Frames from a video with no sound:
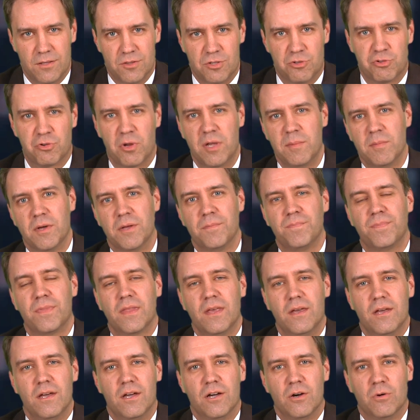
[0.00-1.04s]
The treatment,
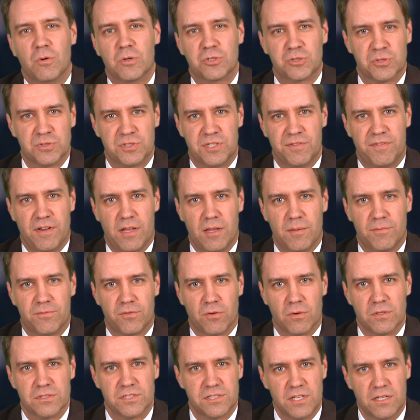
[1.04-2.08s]
which was developed
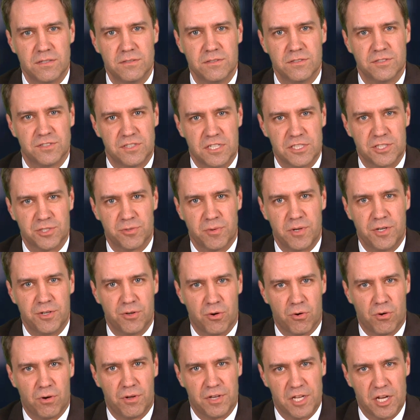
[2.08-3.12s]
for sudden sensory
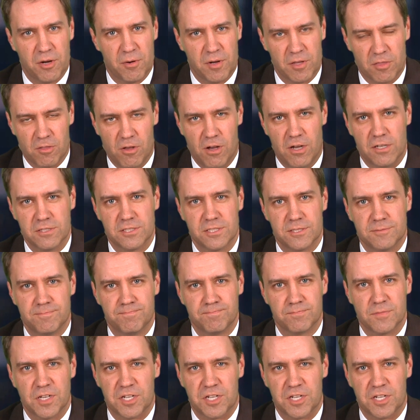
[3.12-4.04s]
neural hearing loss,